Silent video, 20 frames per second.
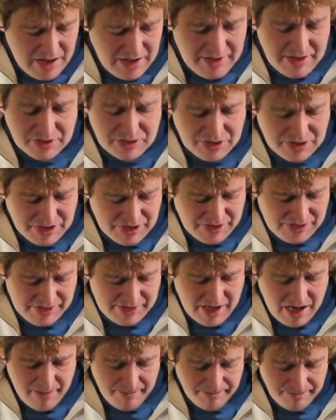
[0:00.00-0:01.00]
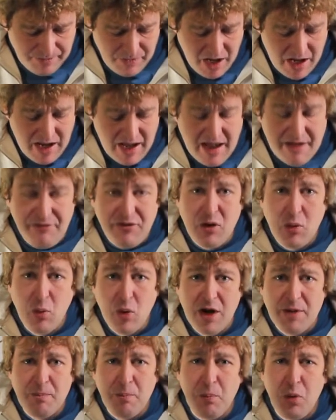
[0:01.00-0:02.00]
These are just some. If you
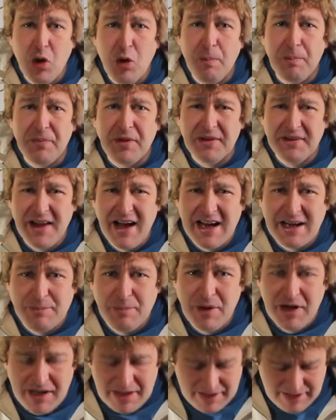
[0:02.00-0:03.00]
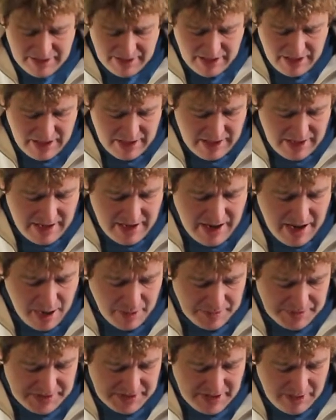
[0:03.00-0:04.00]
would, boop the like button. It
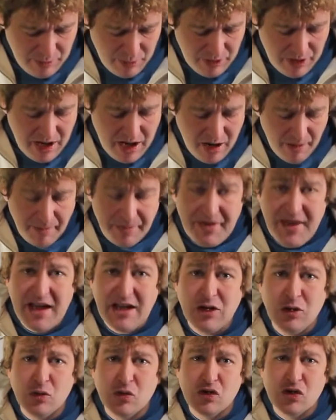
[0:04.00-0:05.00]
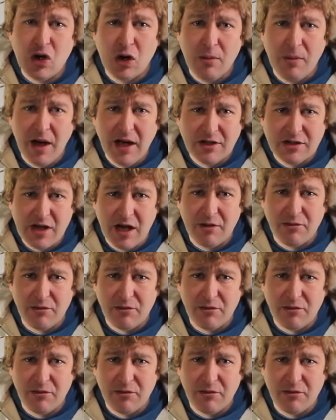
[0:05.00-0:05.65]
helps, it would help. Thank you so much. I